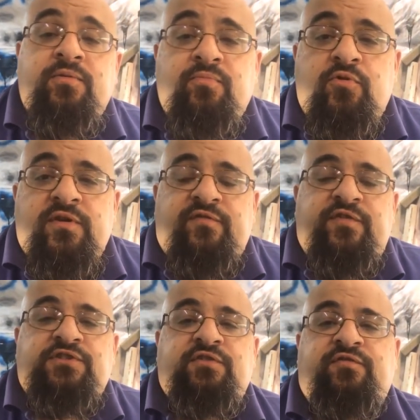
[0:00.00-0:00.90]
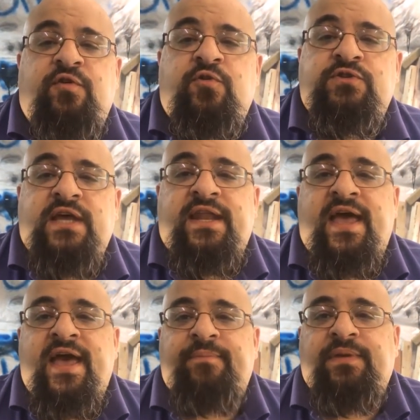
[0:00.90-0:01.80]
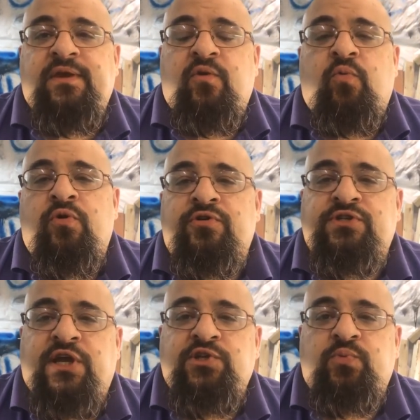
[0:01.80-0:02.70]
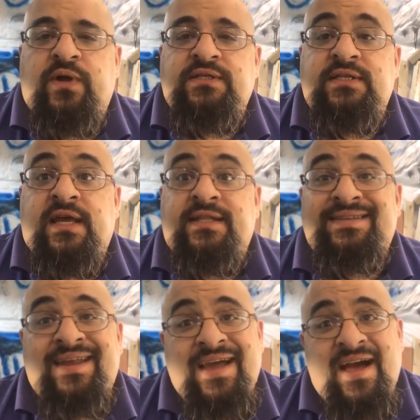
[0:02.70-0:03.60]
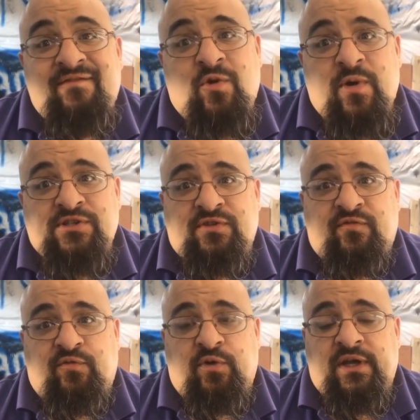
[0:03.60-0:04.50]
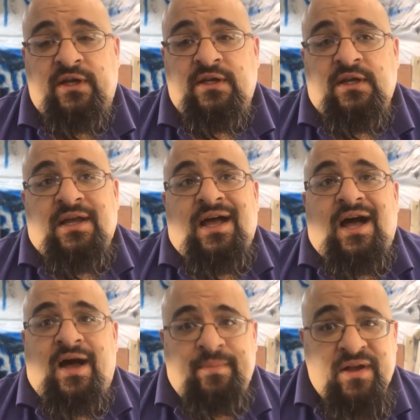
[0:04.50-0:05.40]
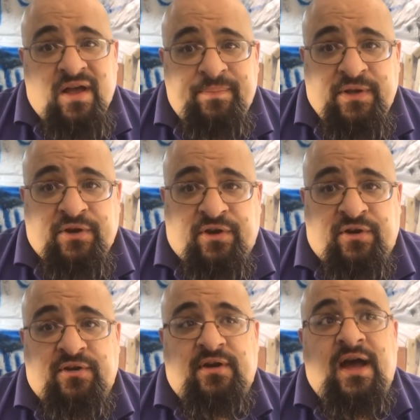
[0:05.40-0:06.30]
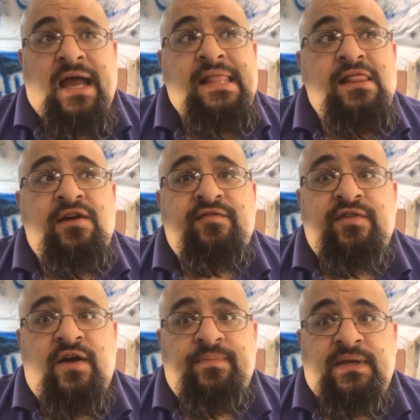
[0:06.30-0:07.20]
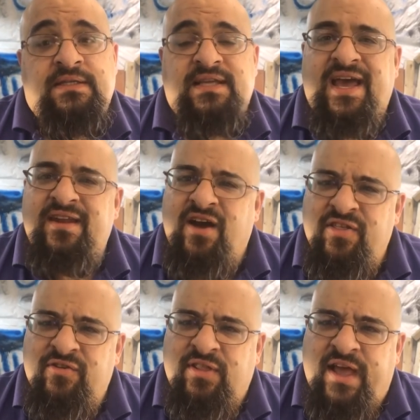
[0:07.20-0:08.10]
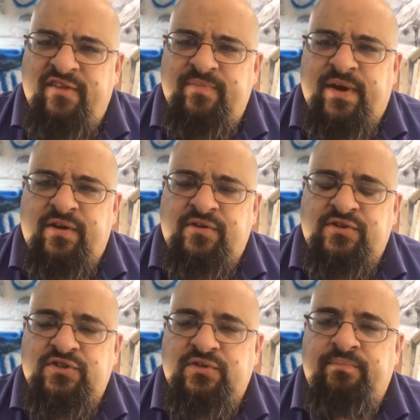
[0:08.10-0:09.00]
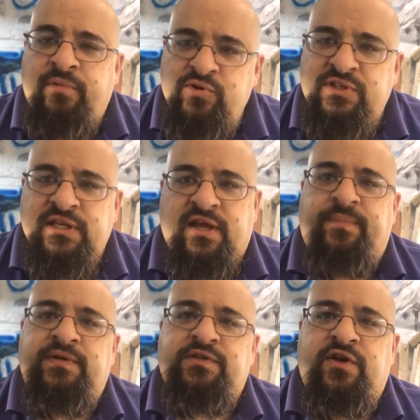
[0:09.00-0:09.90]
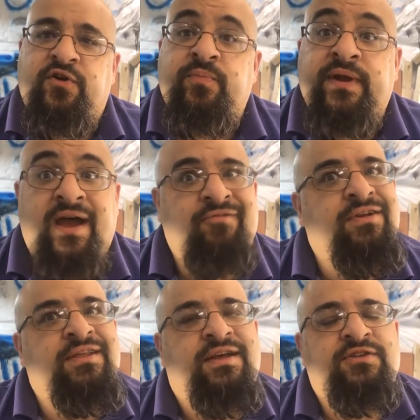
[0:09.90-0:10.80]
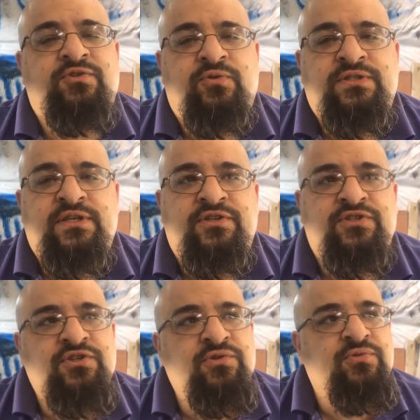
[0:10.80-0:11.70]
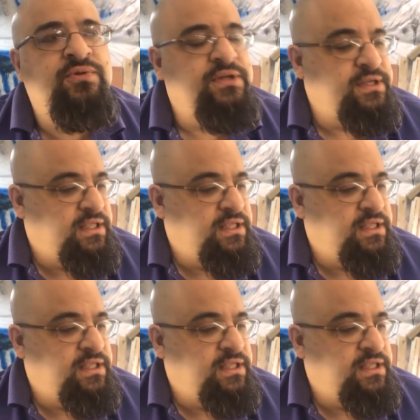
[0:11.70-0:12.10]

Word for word: Good morning, fishy folks, and happy Water Change Wednesday. And today I have a question for you. I'm a guppy nerd. I love guppies and other live bearers. Mostly guppies, though, but I really like swordtails too.